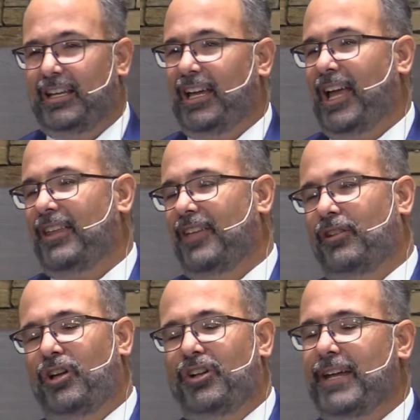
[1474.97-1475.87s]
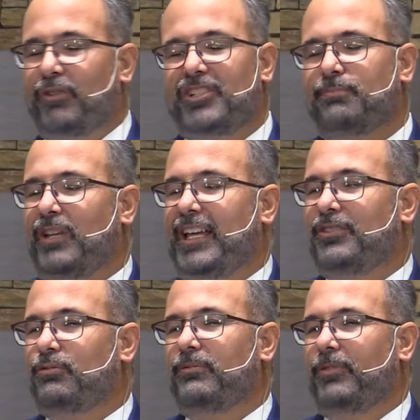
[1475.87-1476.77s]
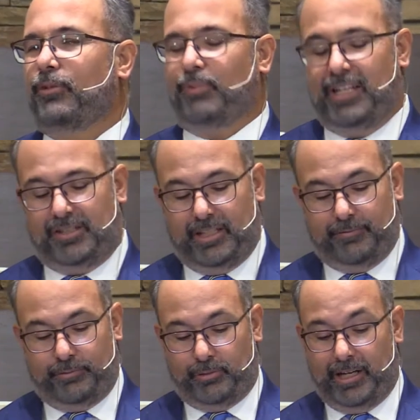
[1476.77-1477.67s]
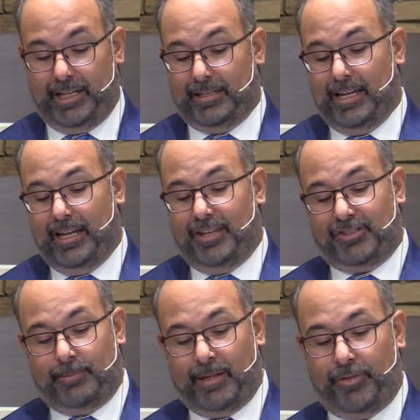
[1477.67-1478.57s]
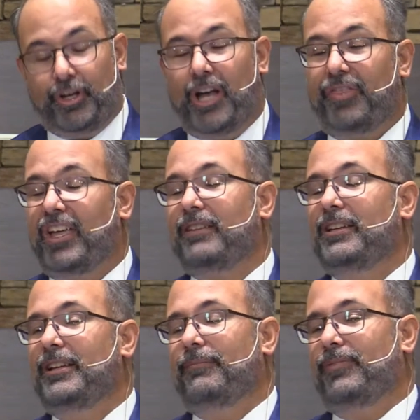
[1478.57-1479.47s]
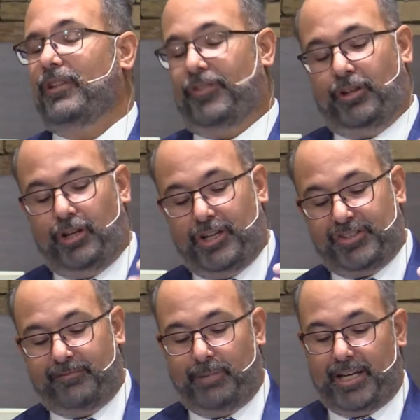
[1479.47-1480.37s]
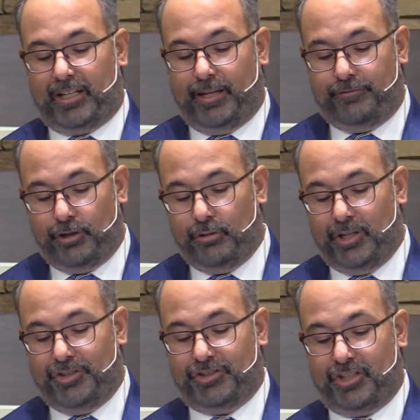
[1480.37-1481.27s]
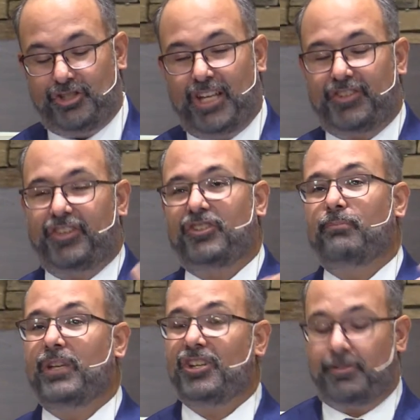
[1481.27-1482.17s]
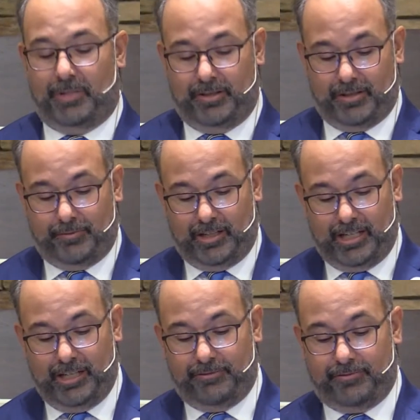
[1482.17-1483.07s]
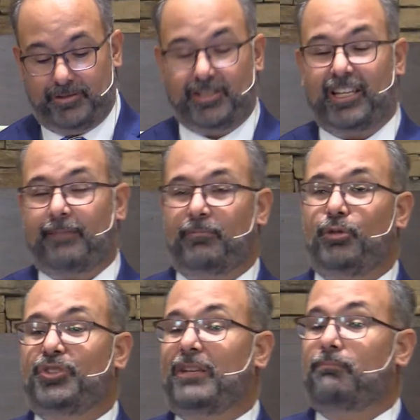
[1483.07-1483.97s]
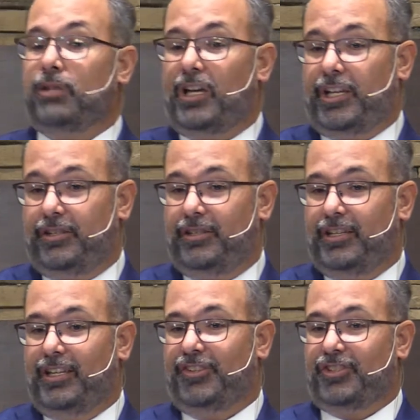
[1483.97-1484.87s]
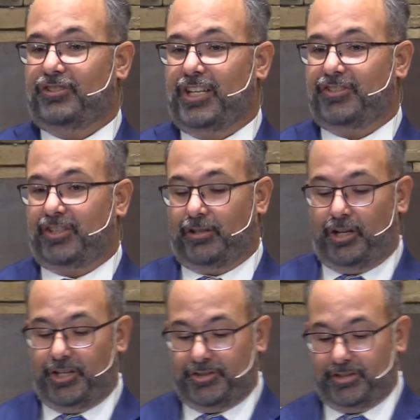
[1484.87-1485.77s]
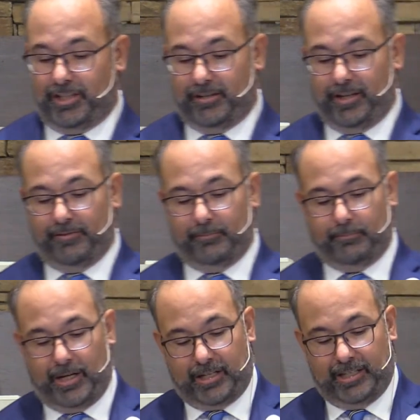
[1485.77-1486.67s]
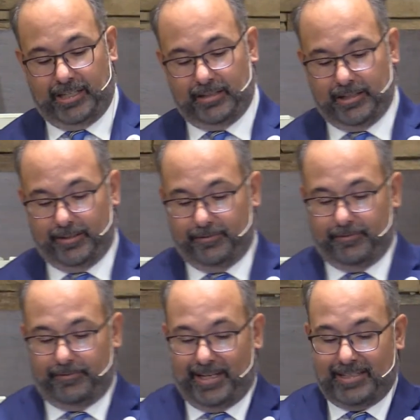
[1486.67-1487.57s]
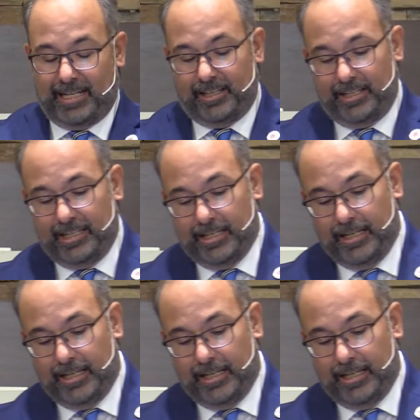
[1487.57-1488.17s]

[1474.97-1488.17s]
And the law never explains the reasoning for it. Some have thought that the loss of bodily fluids suggests the diminishment of life, just like losing blood suggests the loss of bodily vitality.